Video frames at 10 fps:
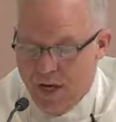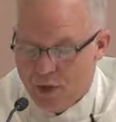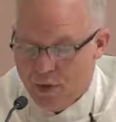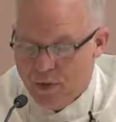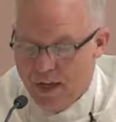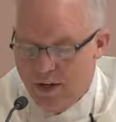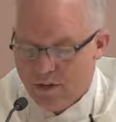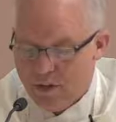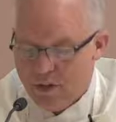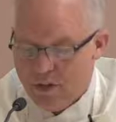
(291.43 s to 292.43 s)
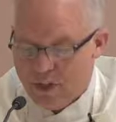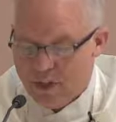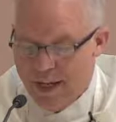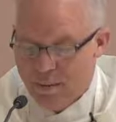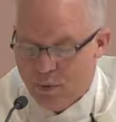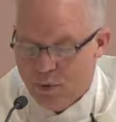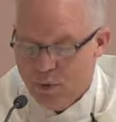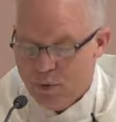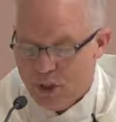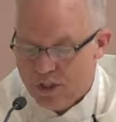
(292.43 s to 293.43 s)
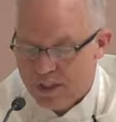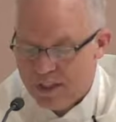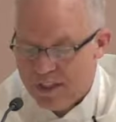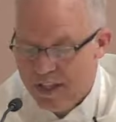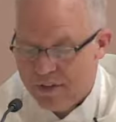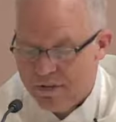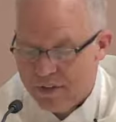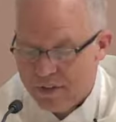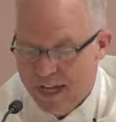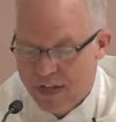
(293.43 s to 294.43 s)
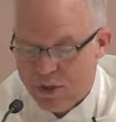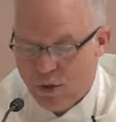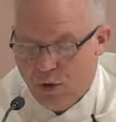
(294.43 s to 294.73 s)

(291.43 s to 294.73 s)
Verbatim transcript: and to the other disciple whom Jesus loved and